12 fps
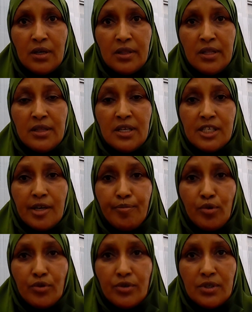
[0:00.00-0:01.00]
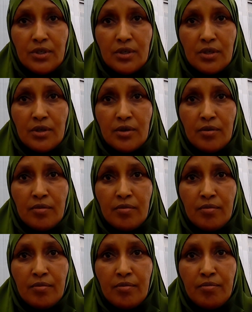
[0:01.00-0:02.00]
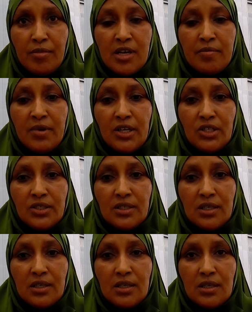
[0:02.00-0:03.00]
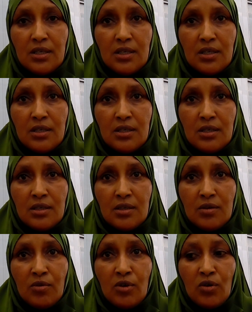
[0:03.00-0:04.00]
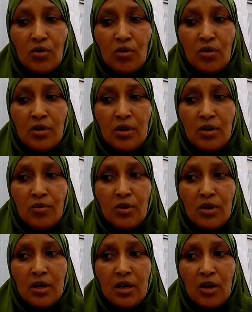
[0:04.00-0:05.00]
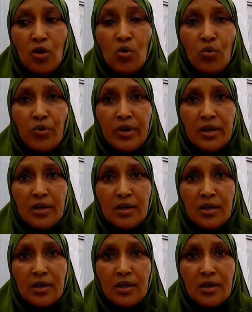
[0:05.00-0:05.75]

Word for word: Then the support by Imarisha and all will a long way